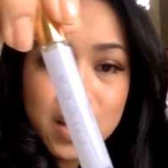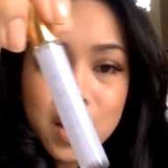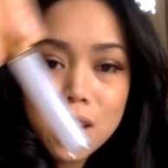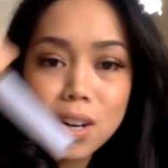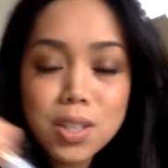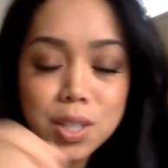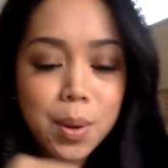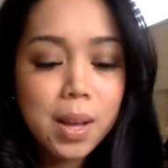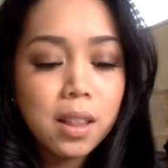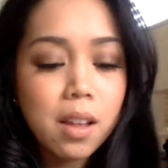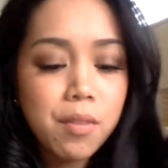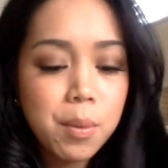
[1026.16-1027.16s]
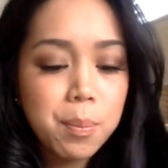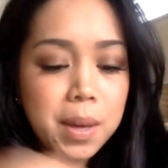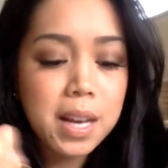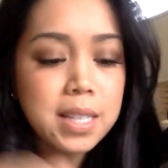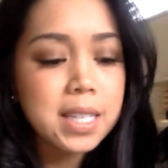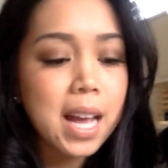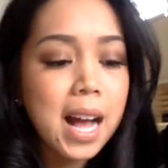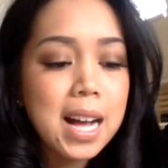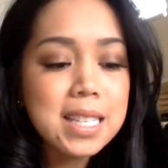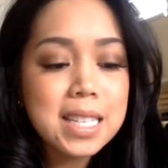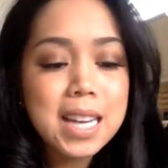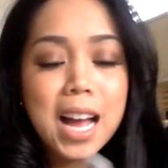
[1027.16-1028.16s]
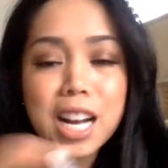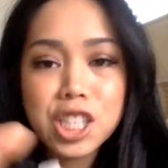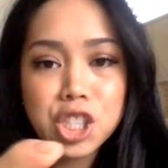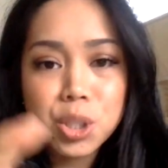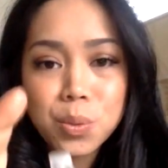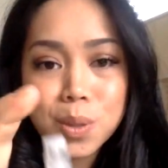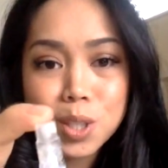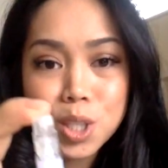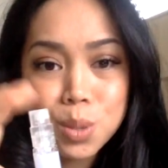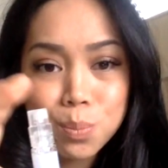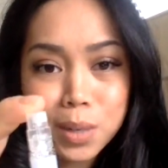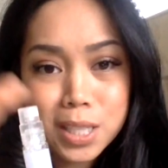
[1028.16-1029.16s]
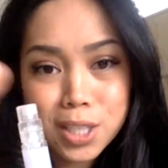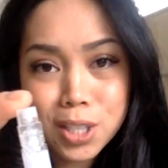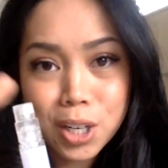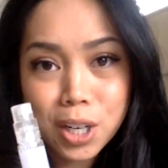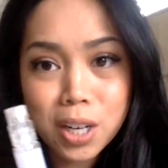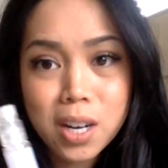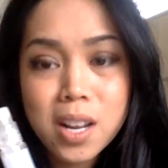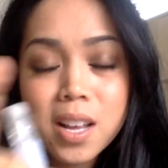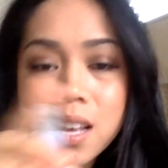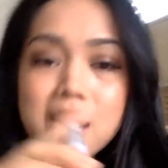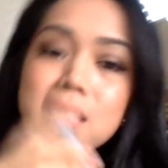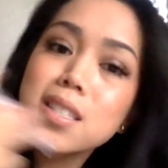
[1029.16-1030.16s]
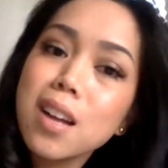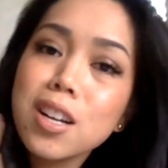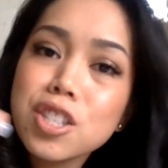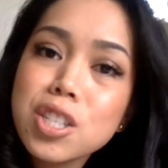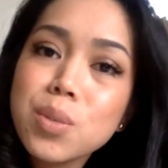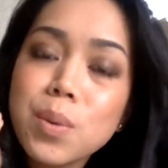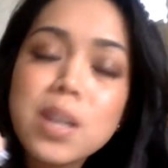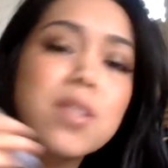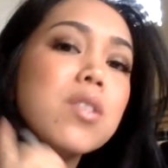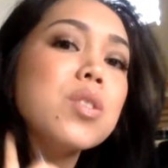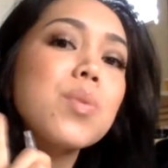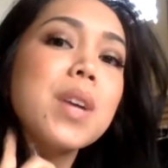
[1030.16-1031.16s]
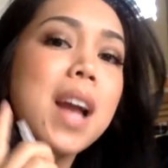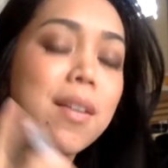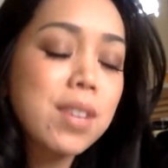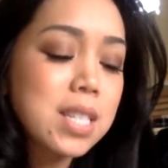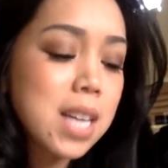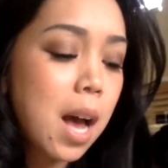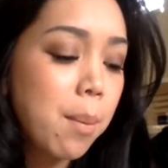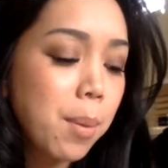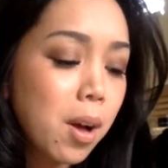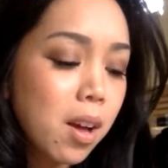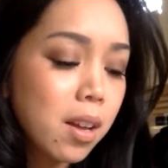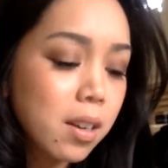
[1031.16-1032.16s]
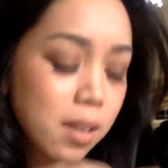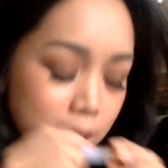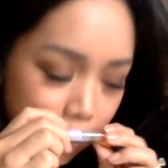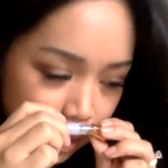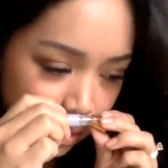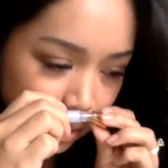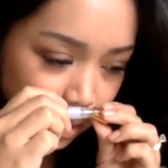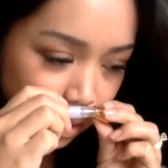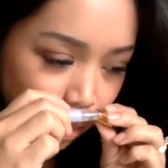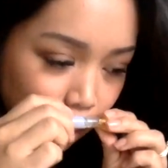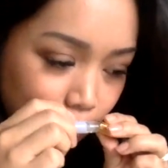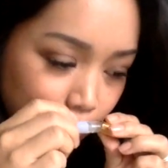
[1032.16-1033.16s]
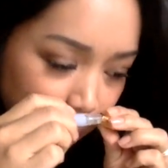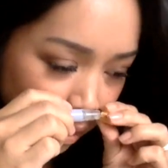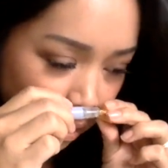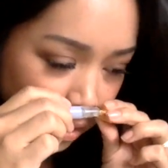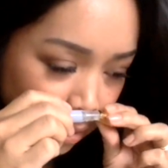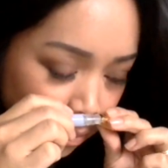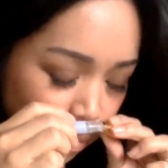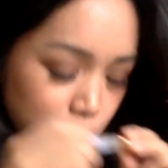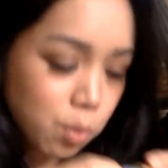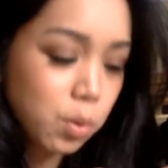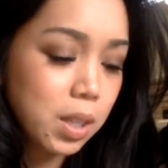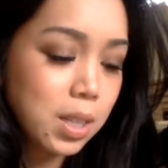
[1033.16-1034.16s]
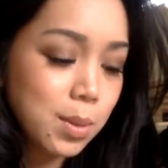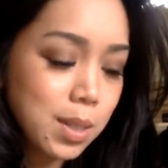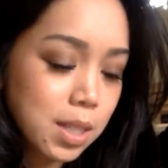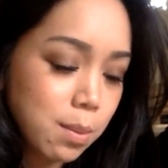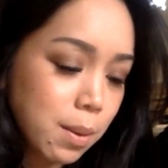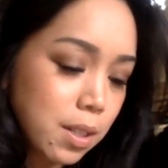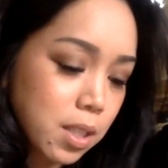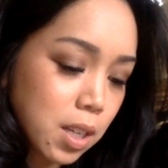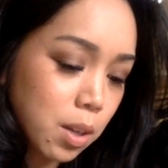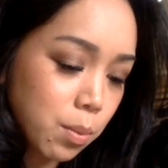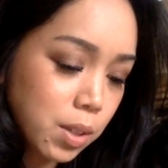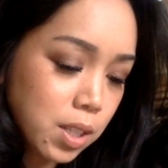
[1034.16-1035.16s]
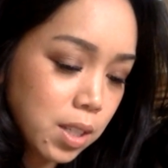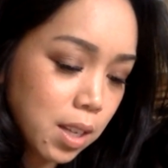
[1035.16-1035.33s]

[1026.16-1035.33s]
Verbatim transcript: And also, I love it because it has an actual spritzer. It's not just one of those where you have to tap on. So, oh my gosh. Ooh, this one smells good. What's